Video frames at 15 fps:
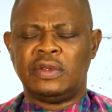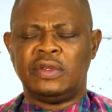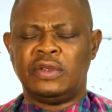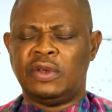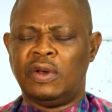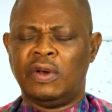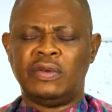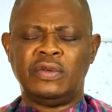
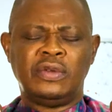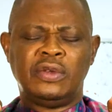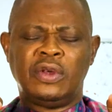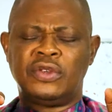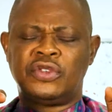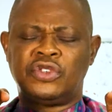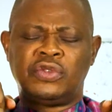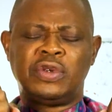
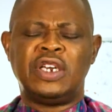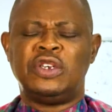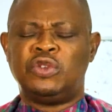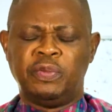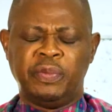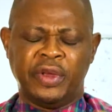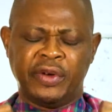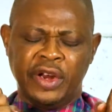Your strength
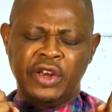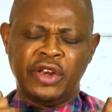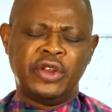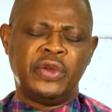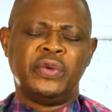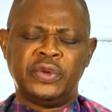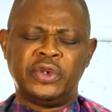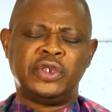will be
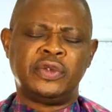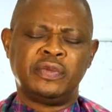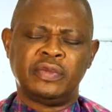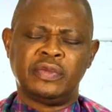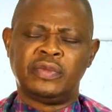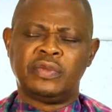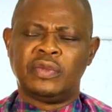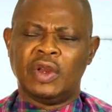renewed
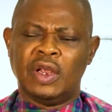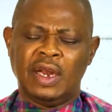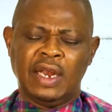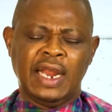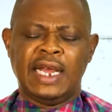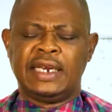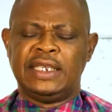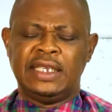
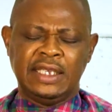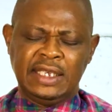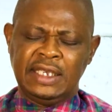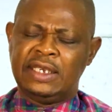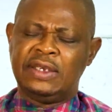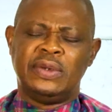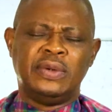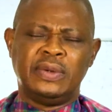like the
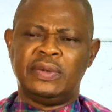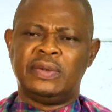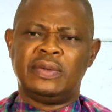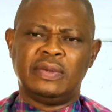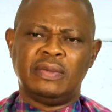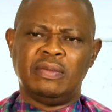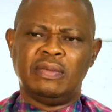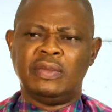eagle
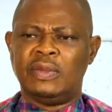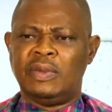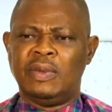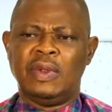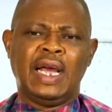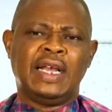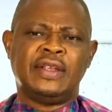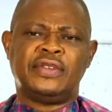
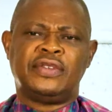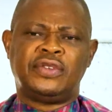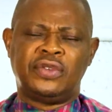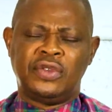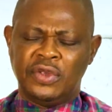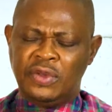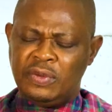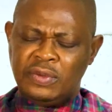
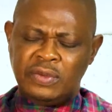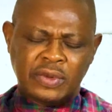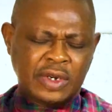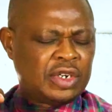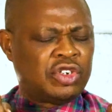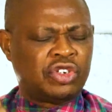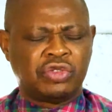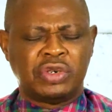as you
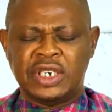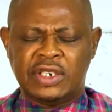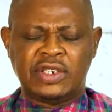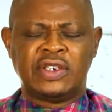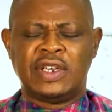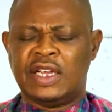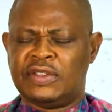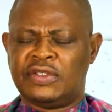
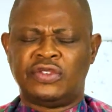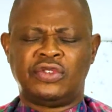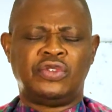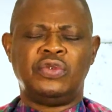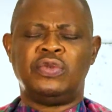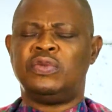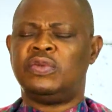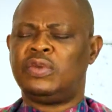retreat, as
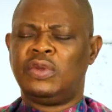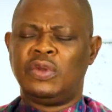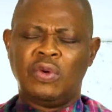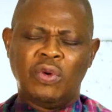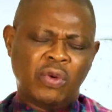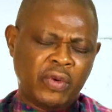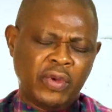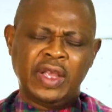you
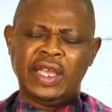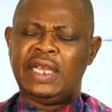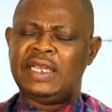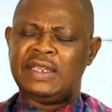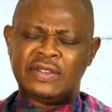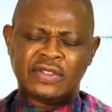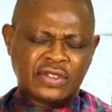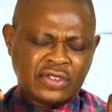go
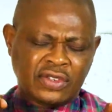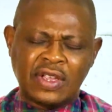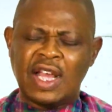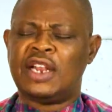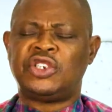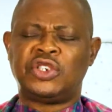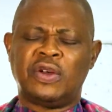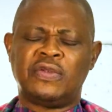in
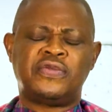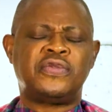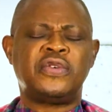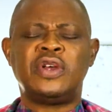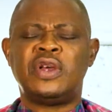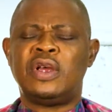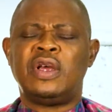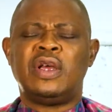search of
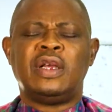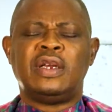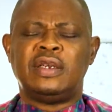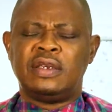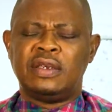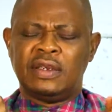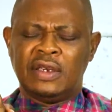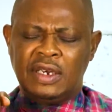
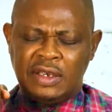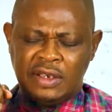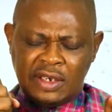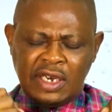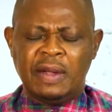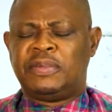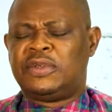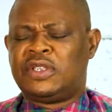the
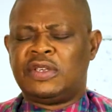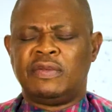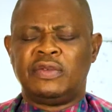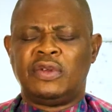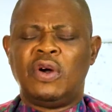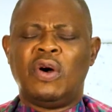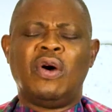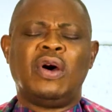depths
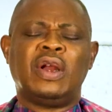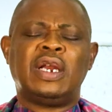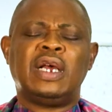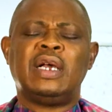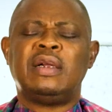of God.